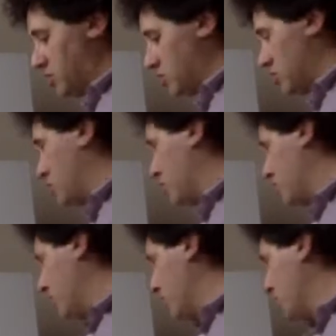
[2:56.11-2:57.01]
So we have
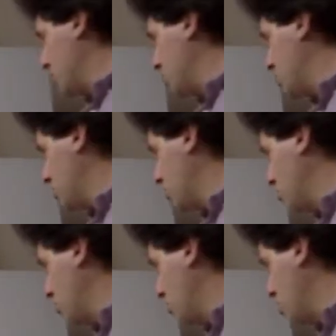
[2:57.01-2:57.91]
little
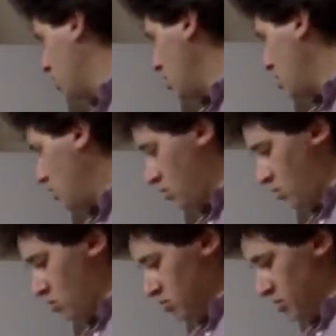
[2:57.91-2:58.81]
n2
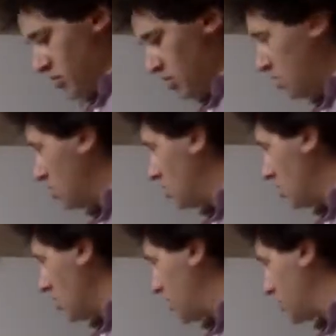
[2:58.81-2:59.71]
or little
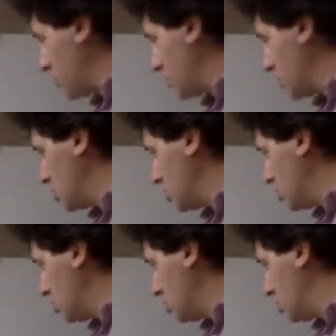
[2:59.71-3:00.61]

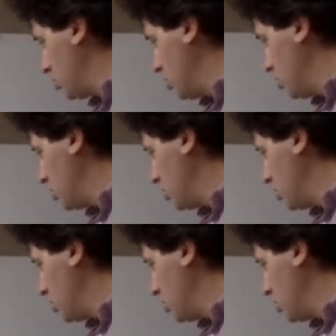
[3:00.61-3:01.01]
s2.